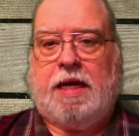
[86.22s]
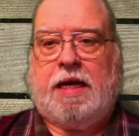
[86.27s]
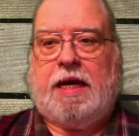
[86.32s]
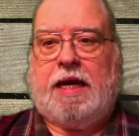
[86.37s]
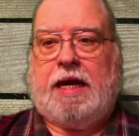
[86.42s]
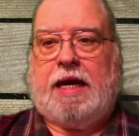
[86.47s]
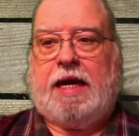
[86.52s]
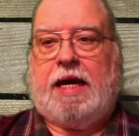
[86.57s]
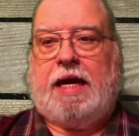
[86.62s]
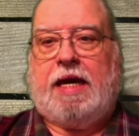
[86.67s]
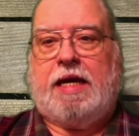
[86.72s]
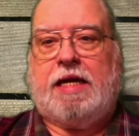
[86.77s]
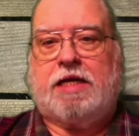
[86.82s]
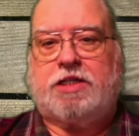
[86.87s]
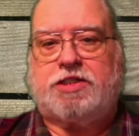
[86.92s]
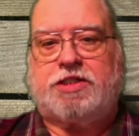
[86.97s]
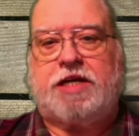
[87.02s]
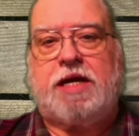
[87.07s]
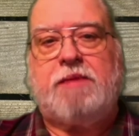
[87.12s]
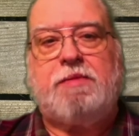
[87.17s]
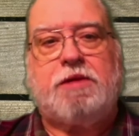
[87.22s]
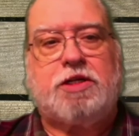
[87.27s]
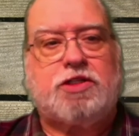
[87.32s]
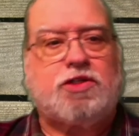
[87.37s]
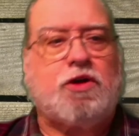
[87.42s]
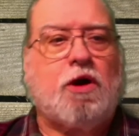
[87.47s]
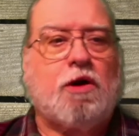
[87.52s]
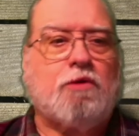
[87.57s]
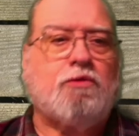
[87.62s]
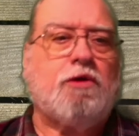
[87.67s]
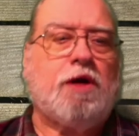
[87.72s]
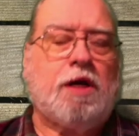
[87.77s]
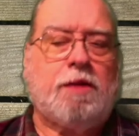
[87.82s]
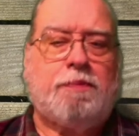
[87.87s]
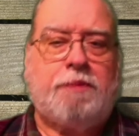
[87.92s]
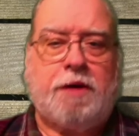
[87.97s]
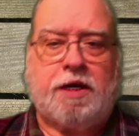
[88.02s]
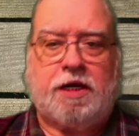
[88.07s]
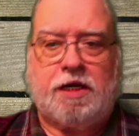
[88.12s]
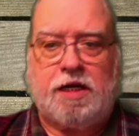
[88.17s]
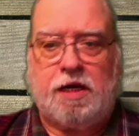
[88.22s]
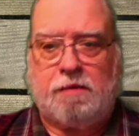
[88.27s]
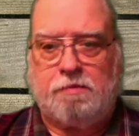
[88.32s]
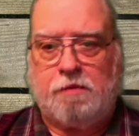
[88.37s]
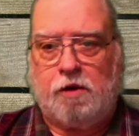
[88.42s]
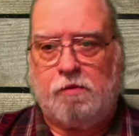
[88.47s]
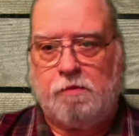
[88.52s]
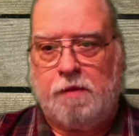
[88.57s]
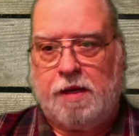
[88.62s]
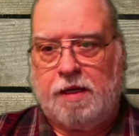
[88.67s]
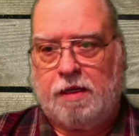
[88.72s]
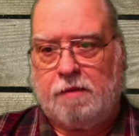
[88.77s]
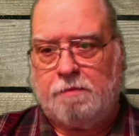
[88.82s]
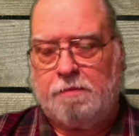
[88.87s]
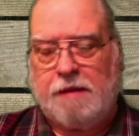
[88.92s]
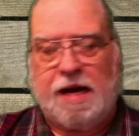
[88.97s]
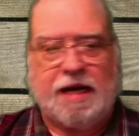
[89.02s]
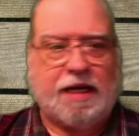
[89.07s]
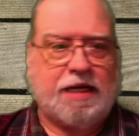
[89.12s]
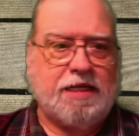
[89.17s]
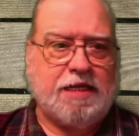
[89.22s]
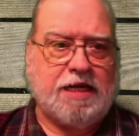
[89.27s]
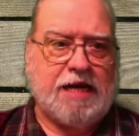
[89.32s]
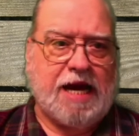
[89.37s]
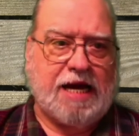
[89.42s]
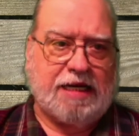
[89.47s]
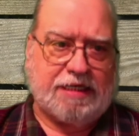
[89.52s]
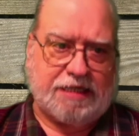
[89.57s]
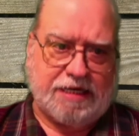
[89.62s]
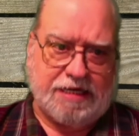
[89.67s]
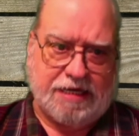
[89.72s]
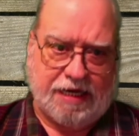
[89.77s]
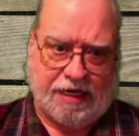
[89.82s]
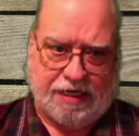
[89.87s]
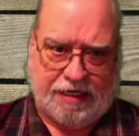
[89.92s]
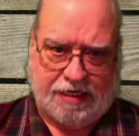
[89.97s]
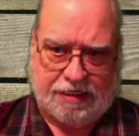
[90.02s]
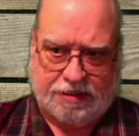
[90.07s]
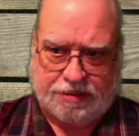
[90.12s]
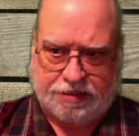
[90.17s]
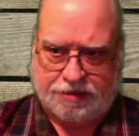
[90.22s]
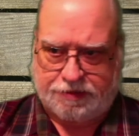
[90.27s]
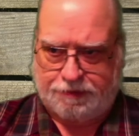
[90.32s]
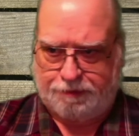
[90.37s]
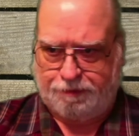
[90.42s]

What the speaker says: and it seemed to start really picking up momentum back in the 1980s.